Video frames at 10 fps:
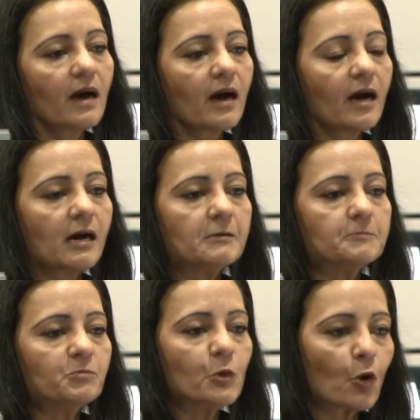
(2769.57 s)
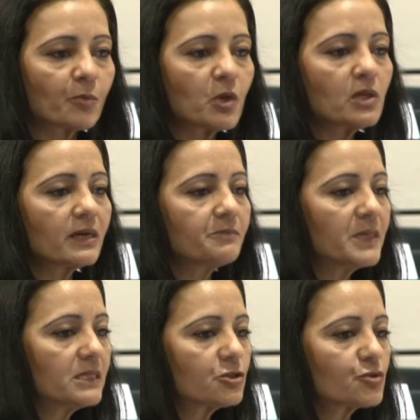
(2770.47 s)
normal
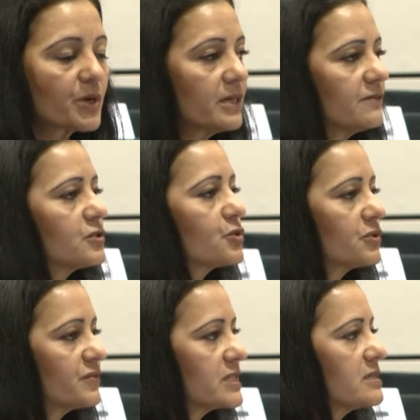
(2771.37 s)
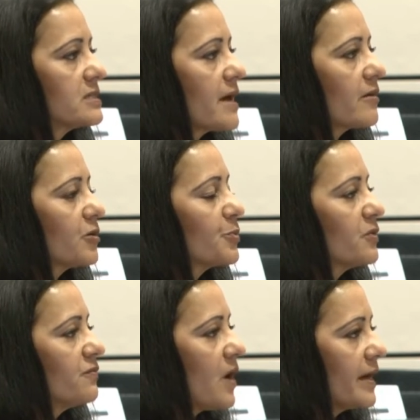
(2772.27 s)
administrative services that are
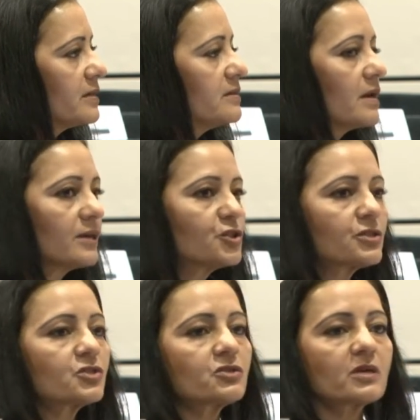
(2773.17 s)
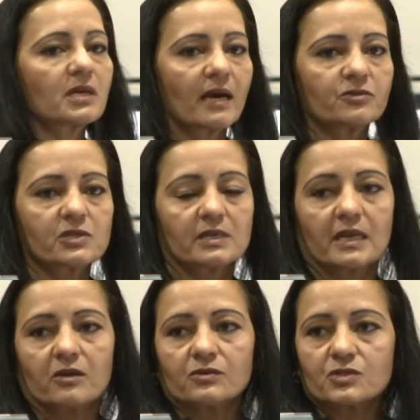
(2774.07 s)
provided not just to the council
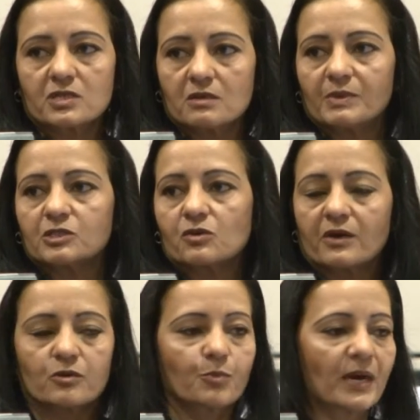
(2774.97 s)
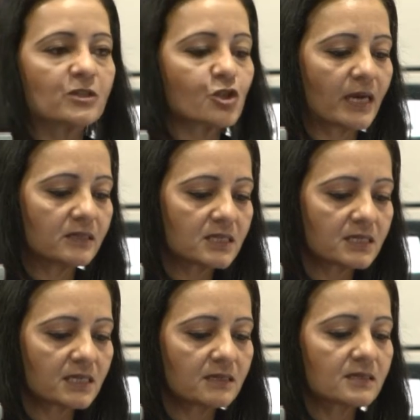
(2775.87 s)
and AOC, but to other branch
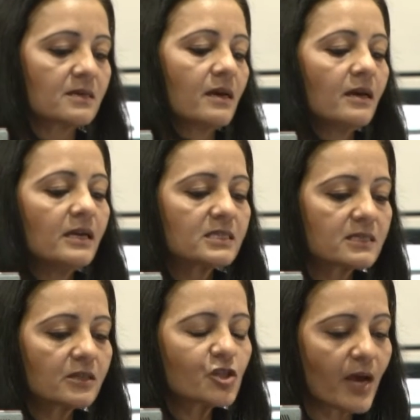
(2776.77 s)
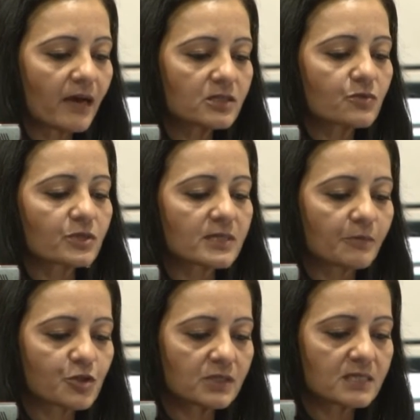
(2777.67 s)
entities, such as
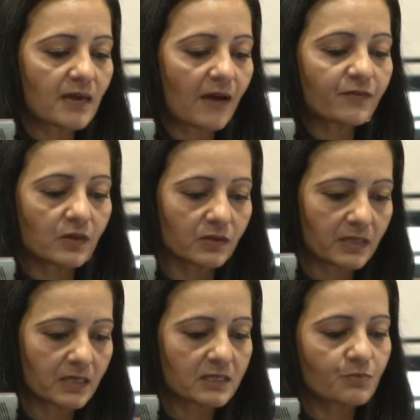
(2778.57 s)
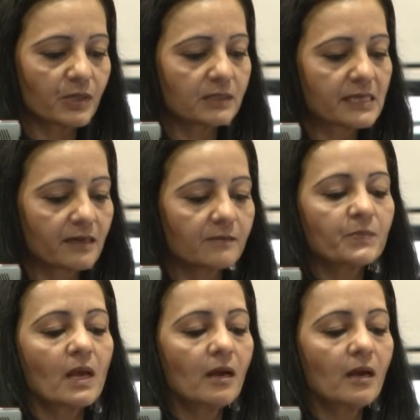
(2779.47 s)
reception staff here in this building,